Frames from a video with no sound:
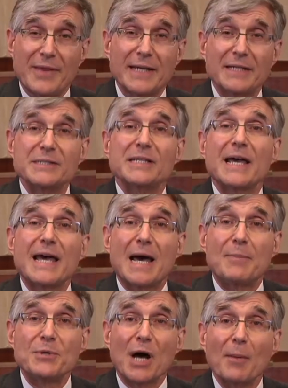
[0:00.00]
that is
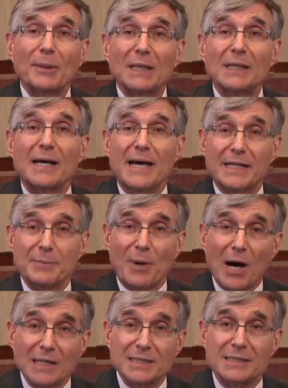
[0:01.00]
abdominal
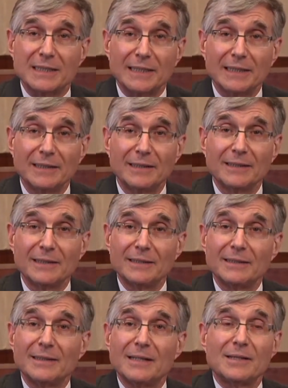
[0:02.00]
adiposity.
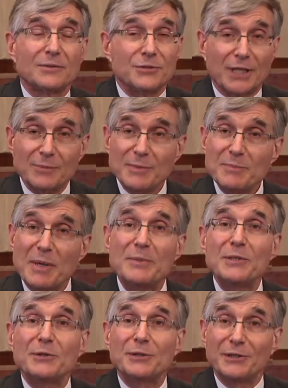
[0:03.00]
Gentlemen,
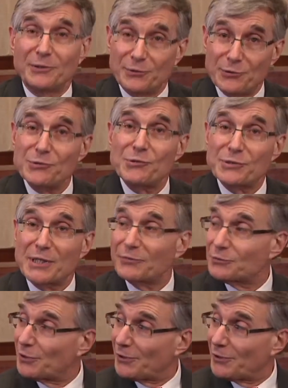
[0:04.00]
maybe you could introduce yourself to